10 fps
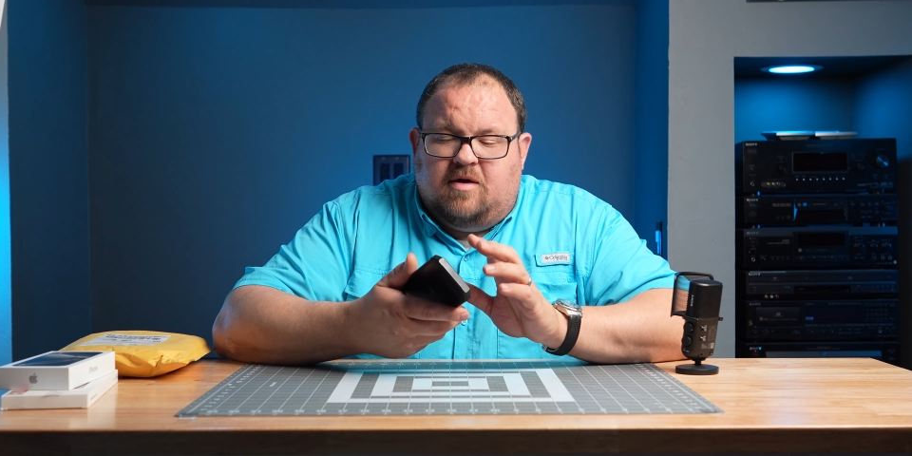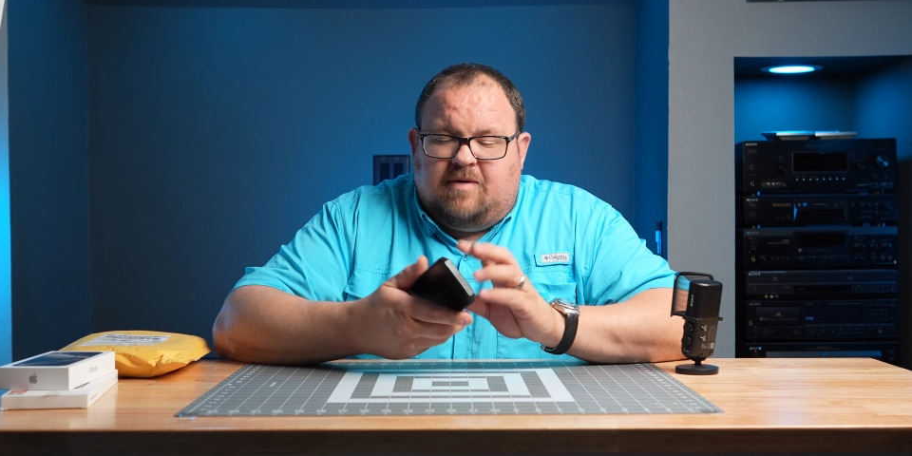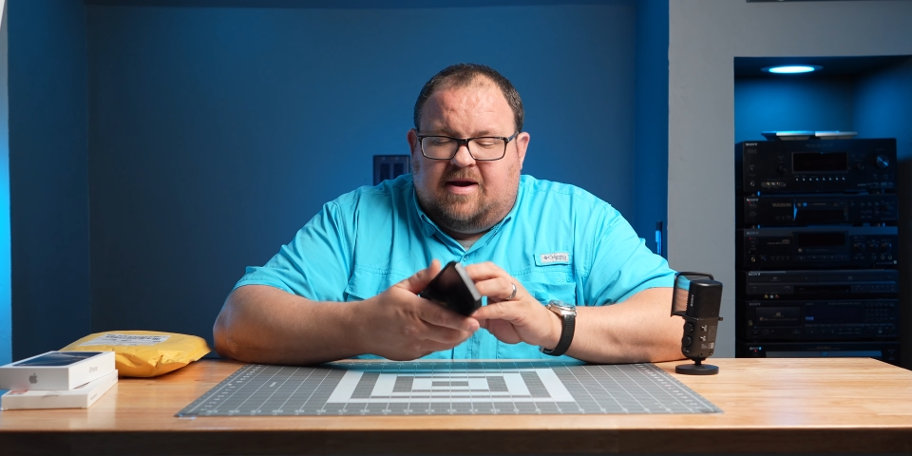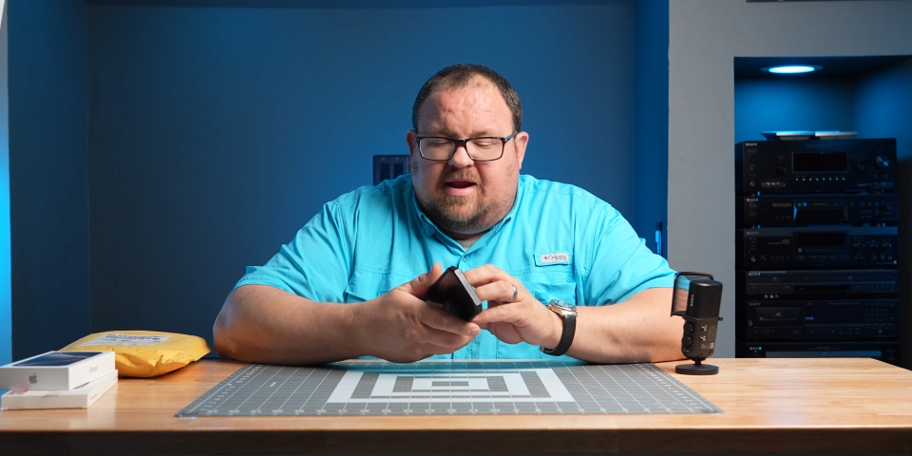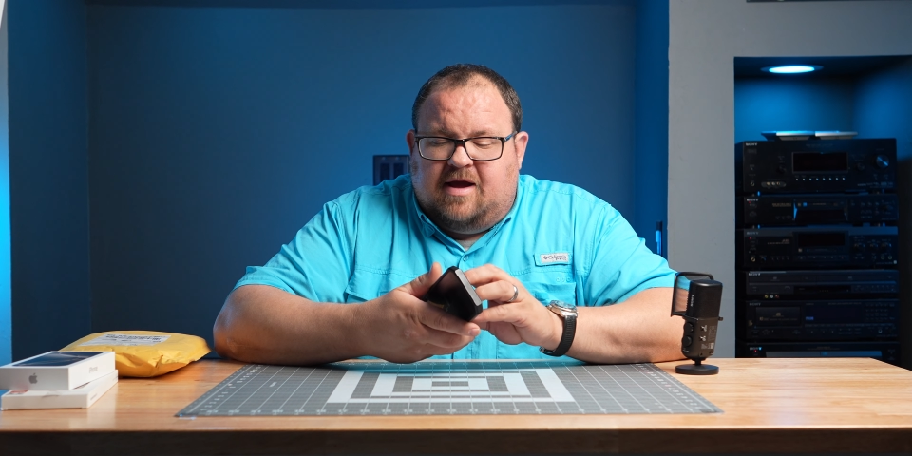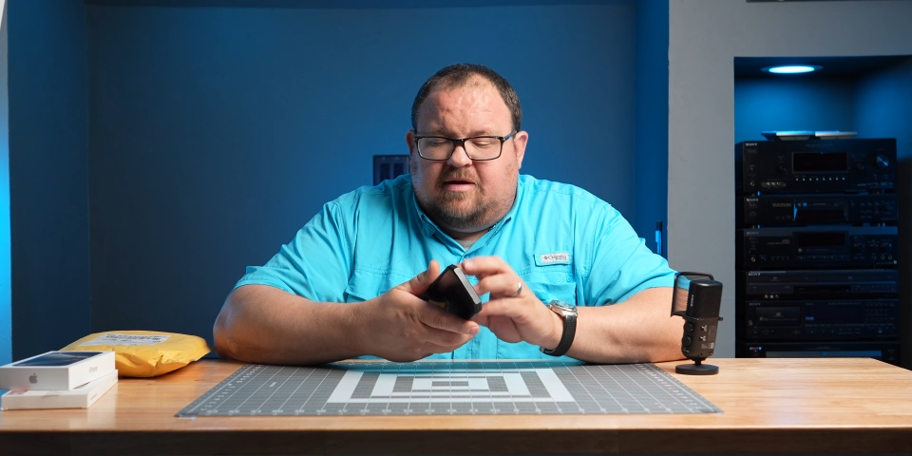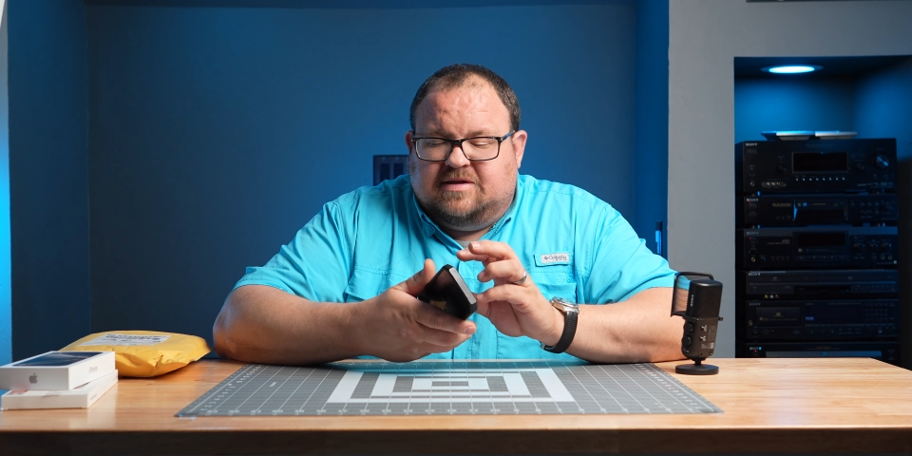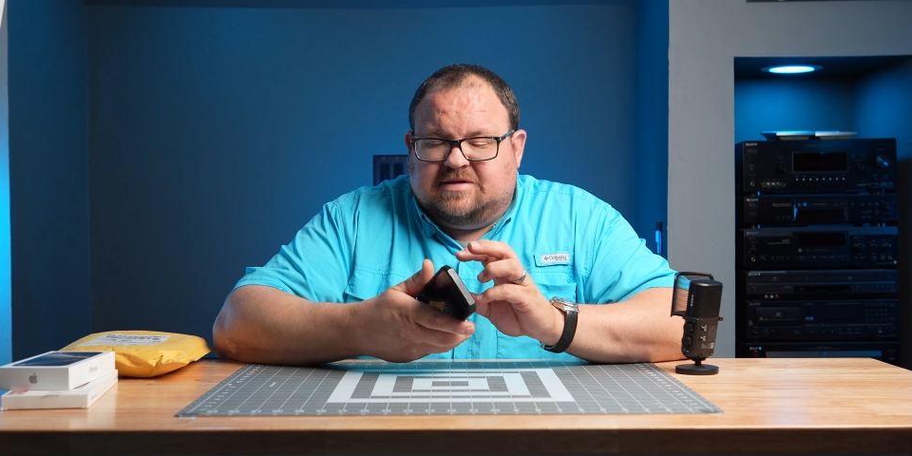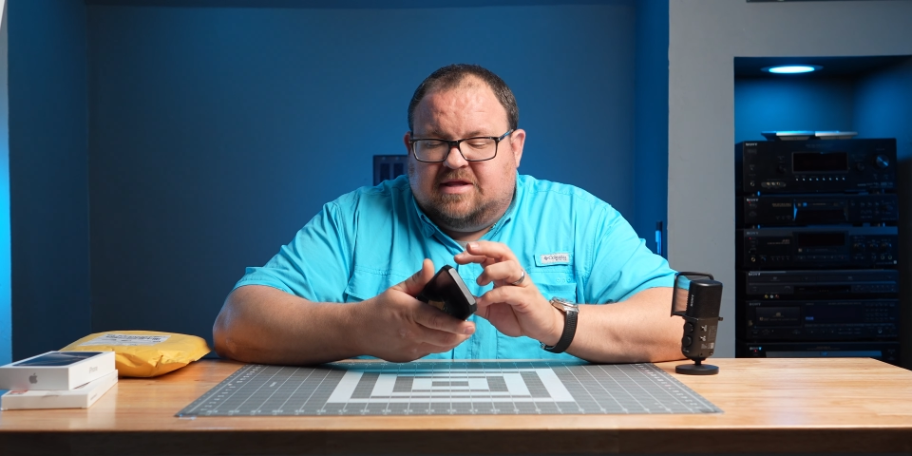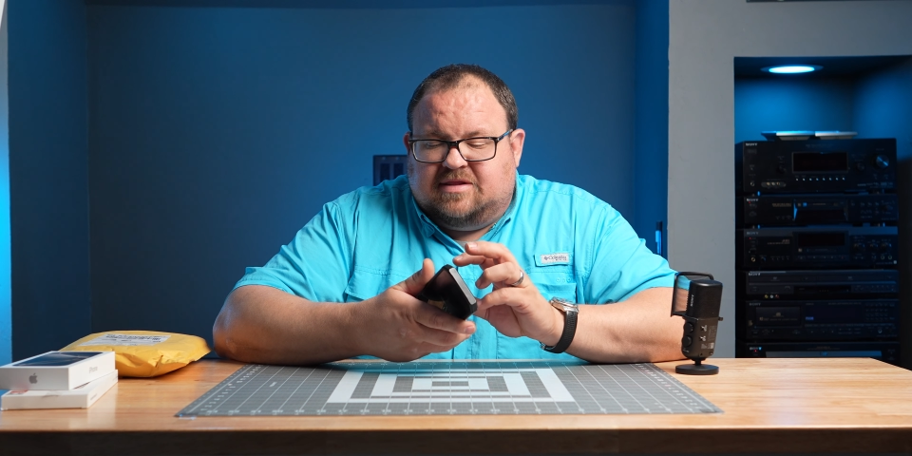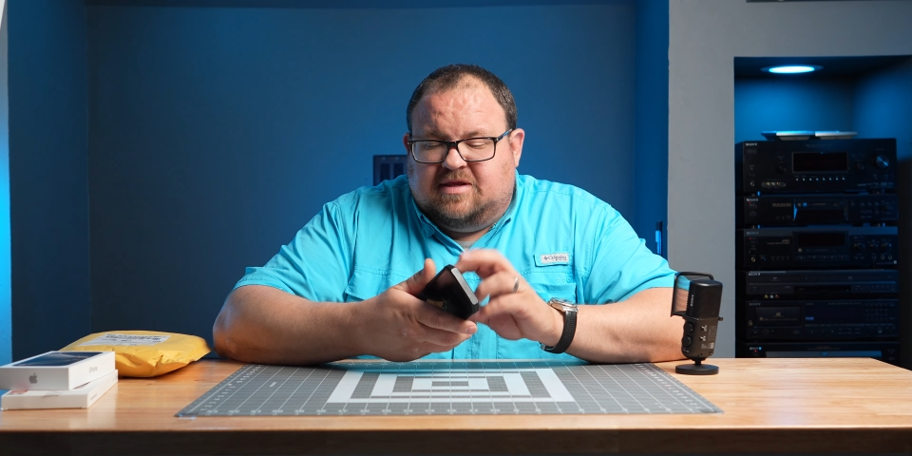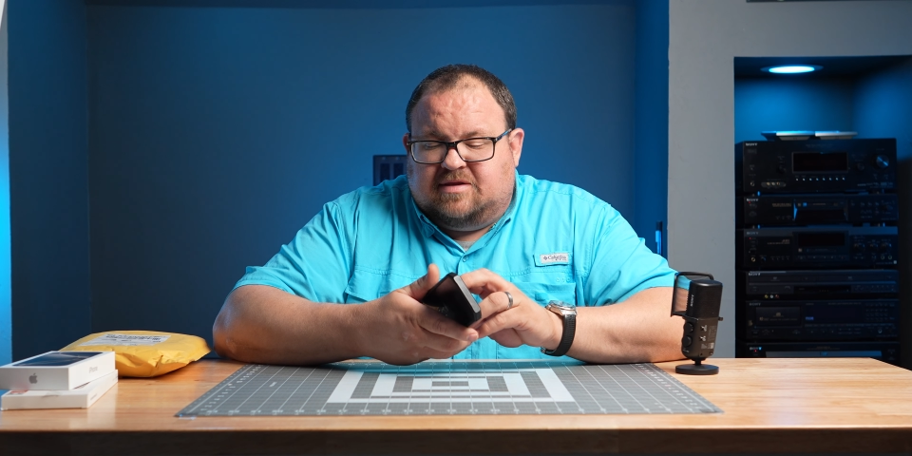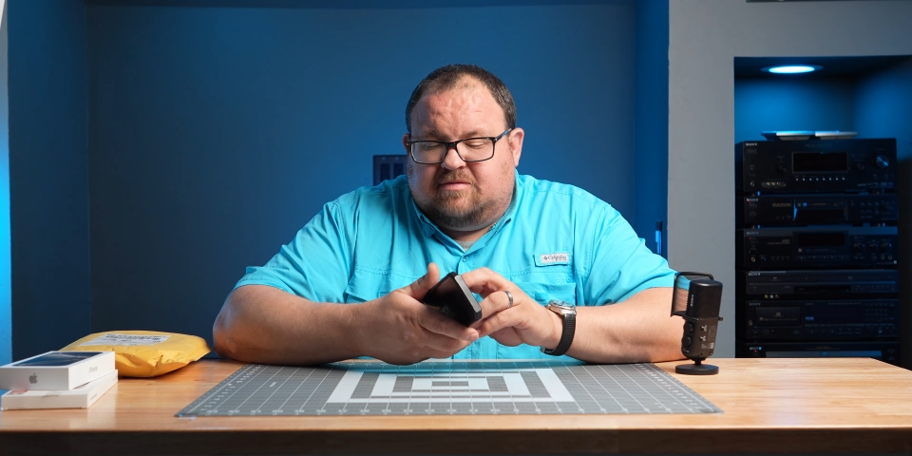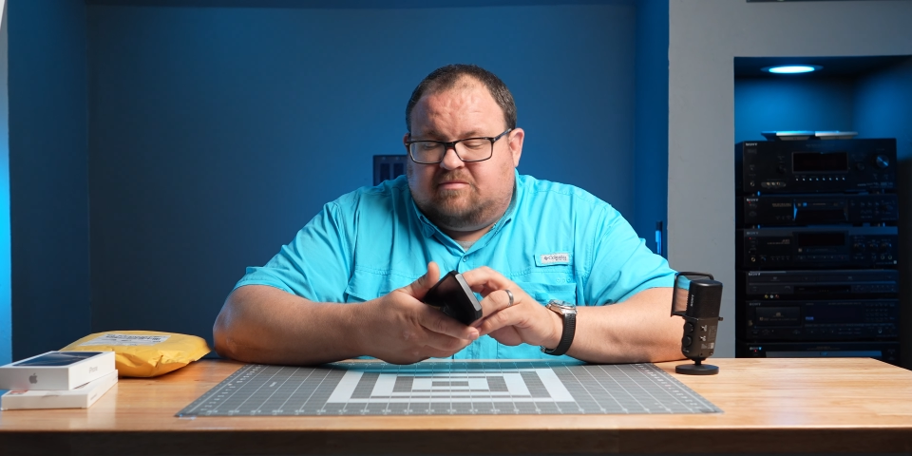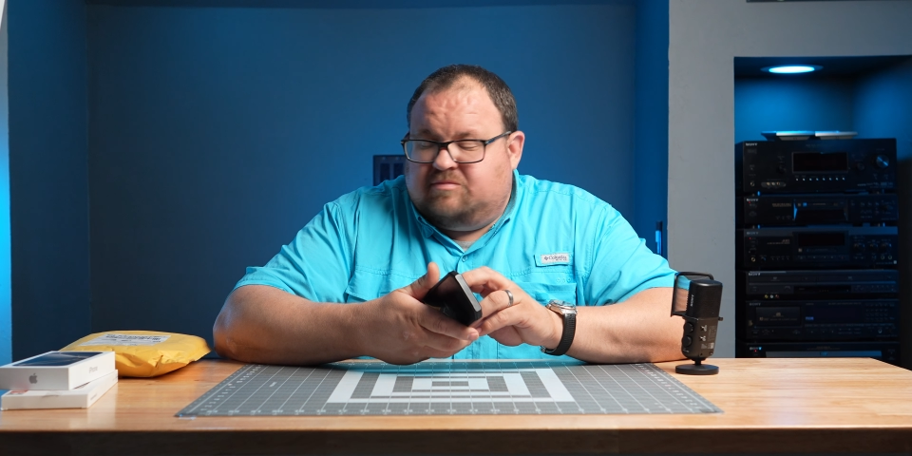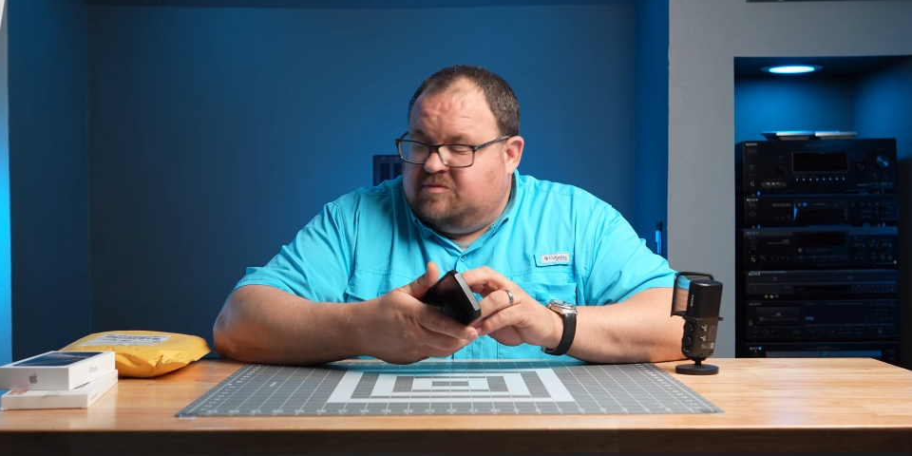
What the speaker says: right now let's get this